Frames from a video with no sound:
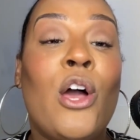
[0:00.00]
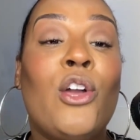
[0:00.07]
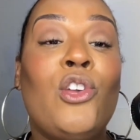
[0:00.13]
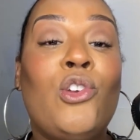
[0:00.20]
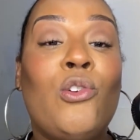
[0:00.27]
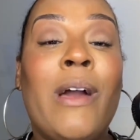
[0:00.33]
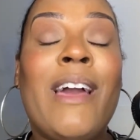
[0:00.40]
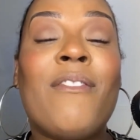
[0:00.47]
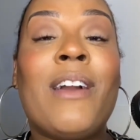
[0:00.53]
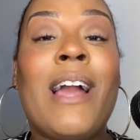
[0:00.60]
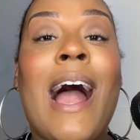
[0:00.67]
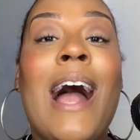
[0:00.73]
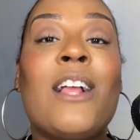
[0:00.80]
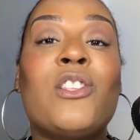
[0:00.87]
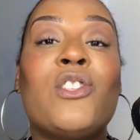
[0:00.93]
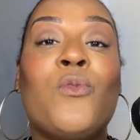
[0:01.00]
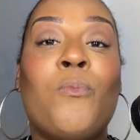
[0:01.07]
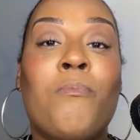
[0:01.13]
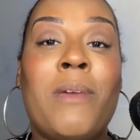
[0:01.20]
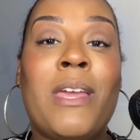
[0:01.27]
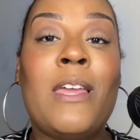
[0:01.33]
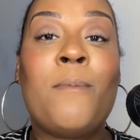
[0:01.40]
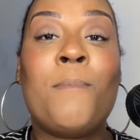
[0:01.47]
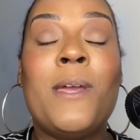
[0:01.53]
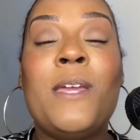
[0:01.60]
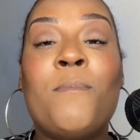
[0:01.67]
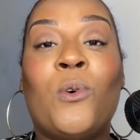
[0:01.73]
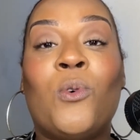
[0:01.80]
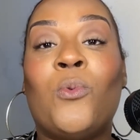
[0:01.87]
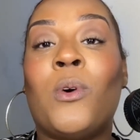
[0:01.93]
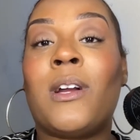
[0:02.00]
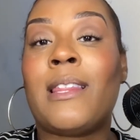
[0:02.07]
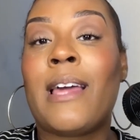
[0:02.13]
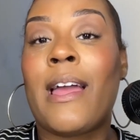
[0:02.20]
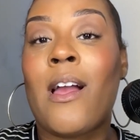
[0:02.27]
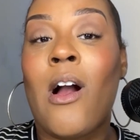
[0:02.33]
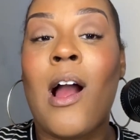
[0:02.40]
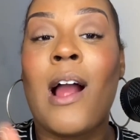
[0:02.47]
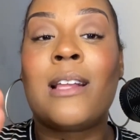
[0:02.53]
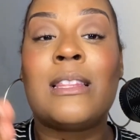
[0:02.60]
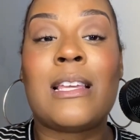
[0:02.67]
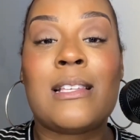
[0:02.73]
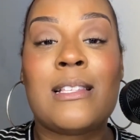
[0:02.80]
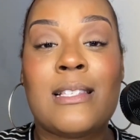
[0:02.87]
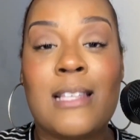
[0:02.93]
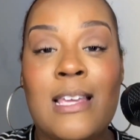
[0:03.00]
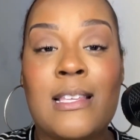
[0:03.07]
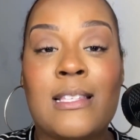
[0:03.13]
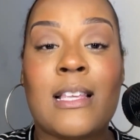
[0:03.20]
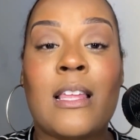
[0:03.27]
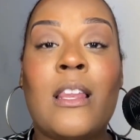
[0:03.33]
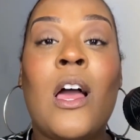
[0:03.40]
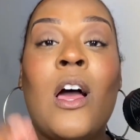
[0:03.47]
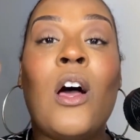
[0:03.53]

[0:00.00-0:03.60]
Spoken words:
You have got to meet people where they are this season.